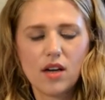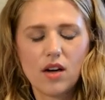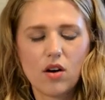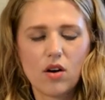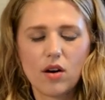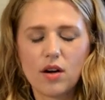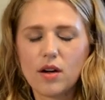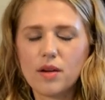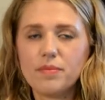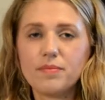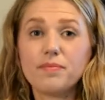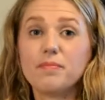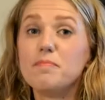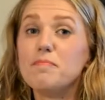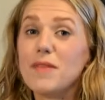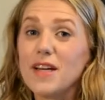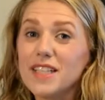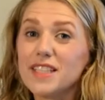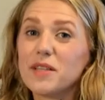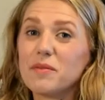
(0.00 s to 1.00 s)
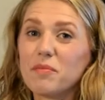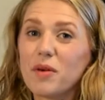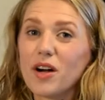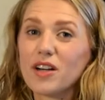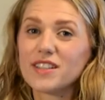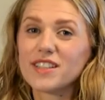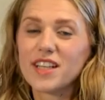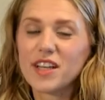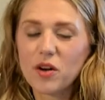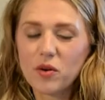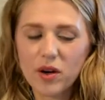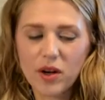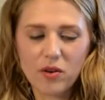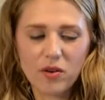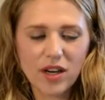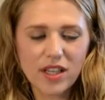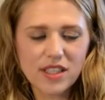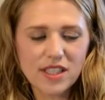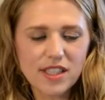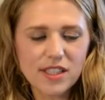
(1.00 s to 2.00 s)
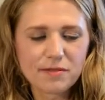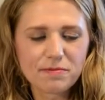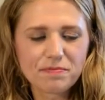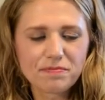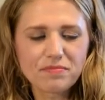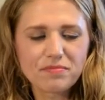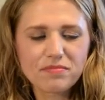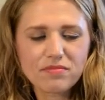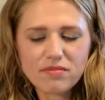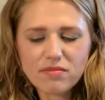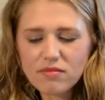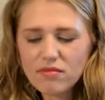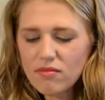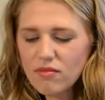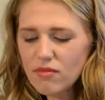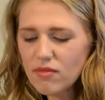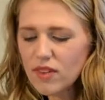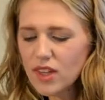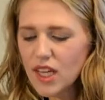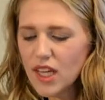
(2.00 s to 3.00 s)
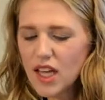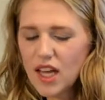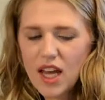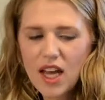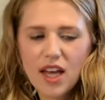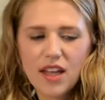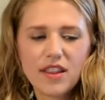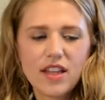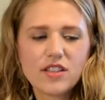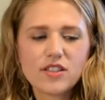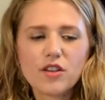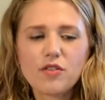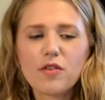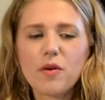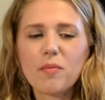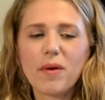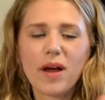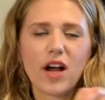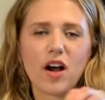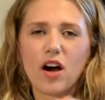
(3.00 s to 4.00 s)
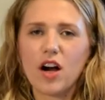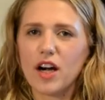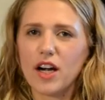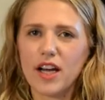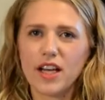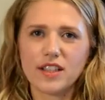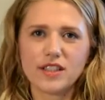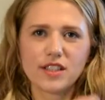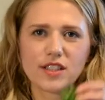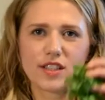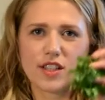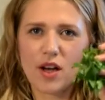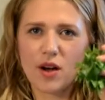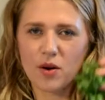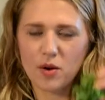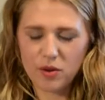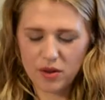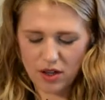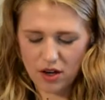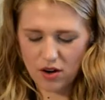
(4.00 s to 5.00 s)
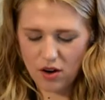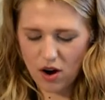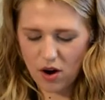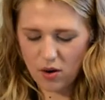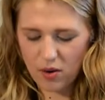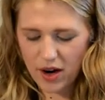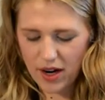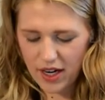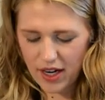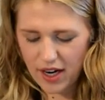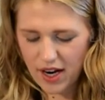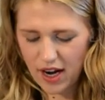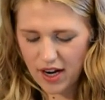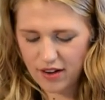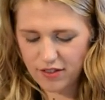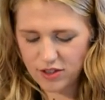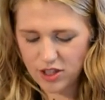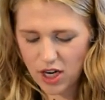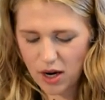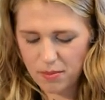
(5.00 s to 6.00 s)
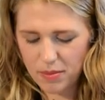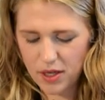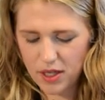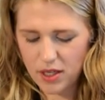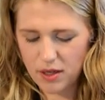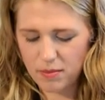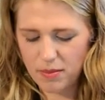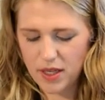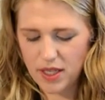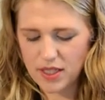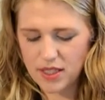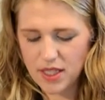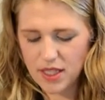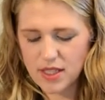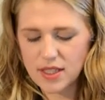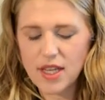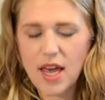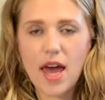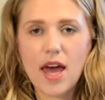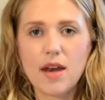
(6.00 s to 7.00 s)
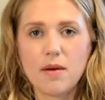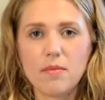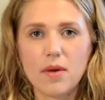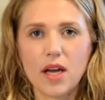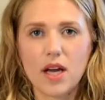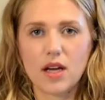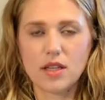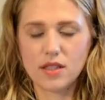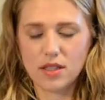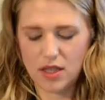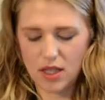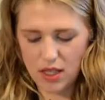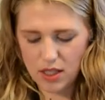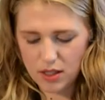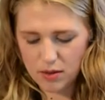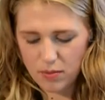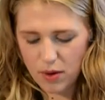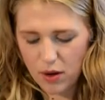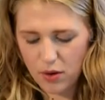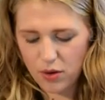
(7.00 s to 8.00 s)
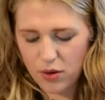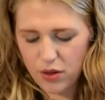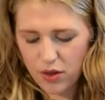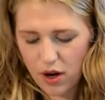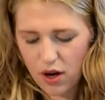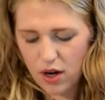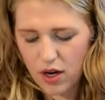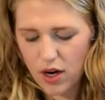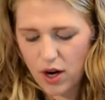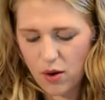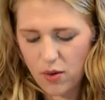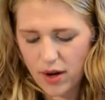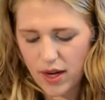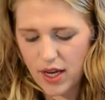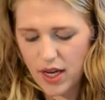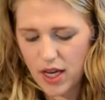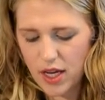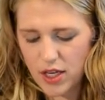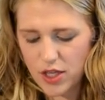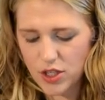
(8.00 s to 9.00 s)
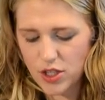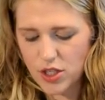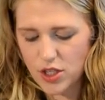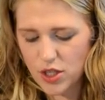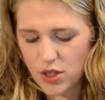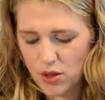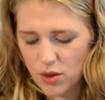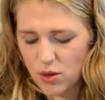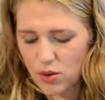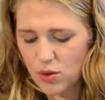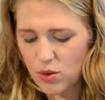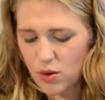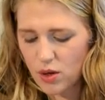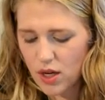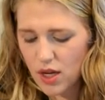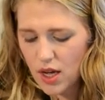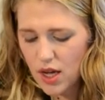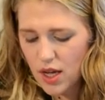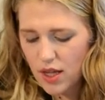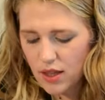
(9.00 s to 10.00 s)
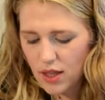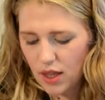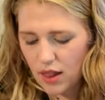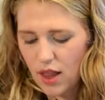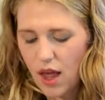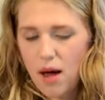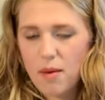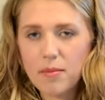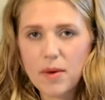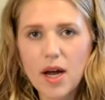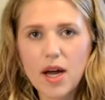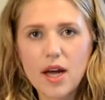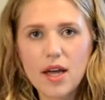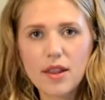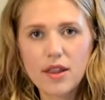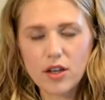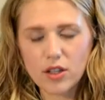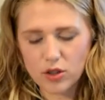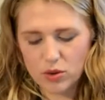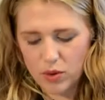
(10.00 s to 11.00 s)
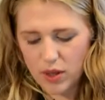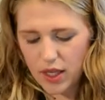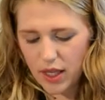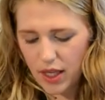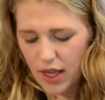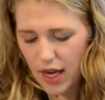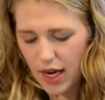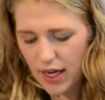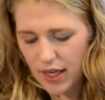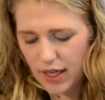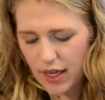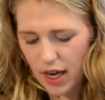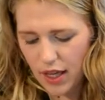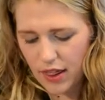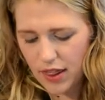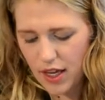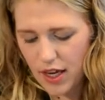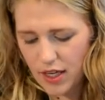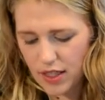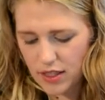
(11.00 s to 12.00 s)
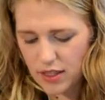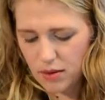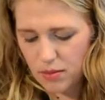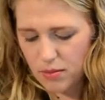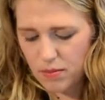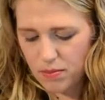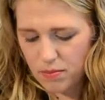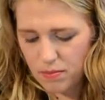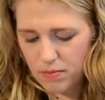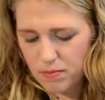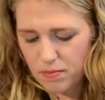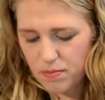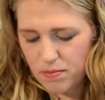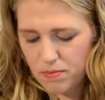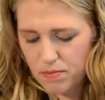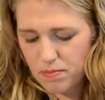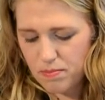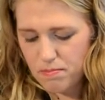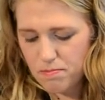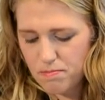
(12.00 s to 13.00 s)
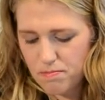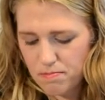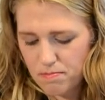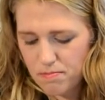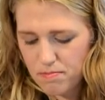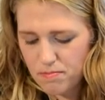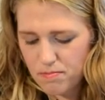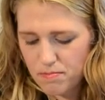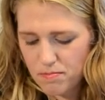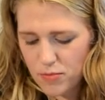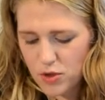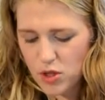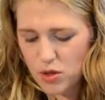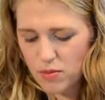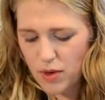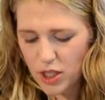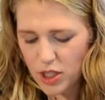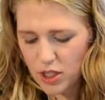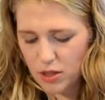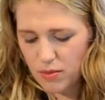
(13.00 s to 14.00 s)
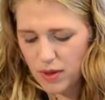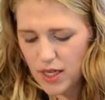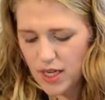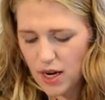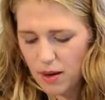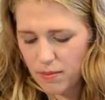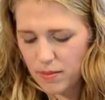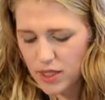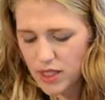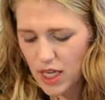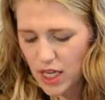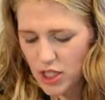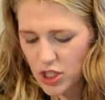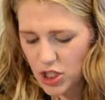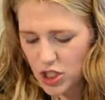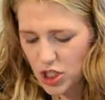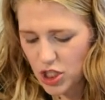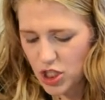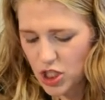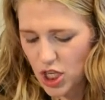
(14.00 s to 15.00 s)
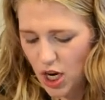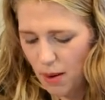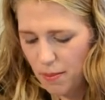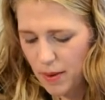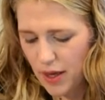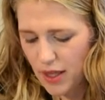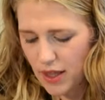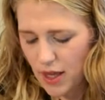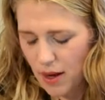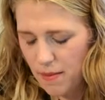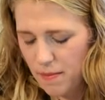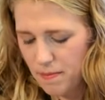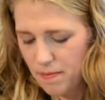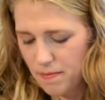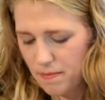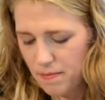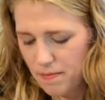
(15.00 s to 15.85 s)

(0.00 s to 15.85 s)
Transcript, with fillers: or mint and parsley a quick rinse. These are from my garden, so they're already kind of chopped into pieces. And because these both are going into the labna, there's really like nothing to, too much to be done besides just chopping them.